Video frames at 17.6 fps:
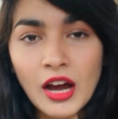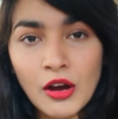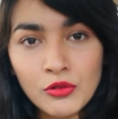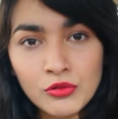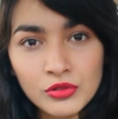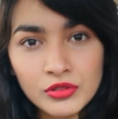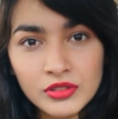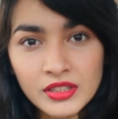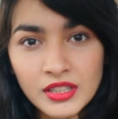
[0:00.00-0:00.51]

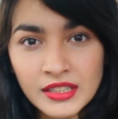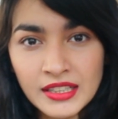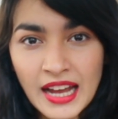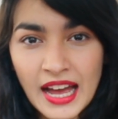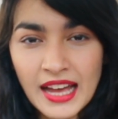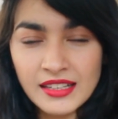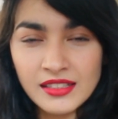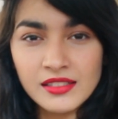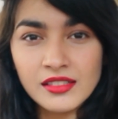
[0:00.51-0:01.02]
download the
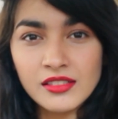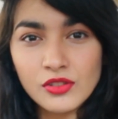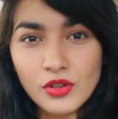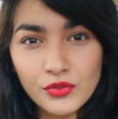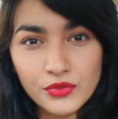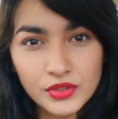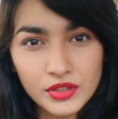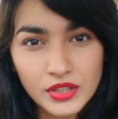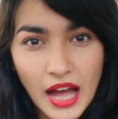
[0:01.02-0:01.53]
analysis
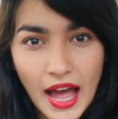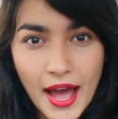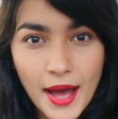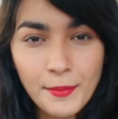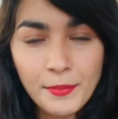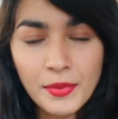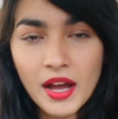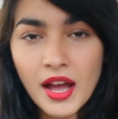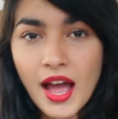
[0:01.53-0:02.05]
of the
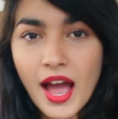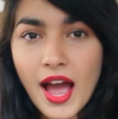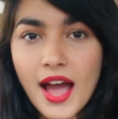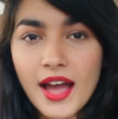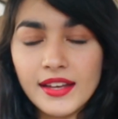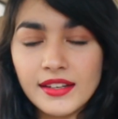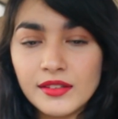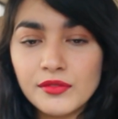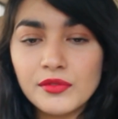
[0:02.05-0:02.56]
app
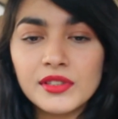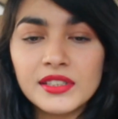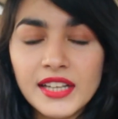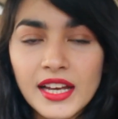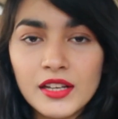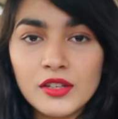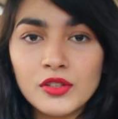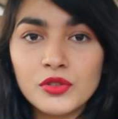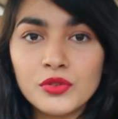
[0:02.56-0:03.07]
and it will
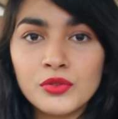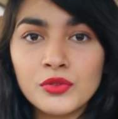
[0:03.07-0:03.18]
tell you,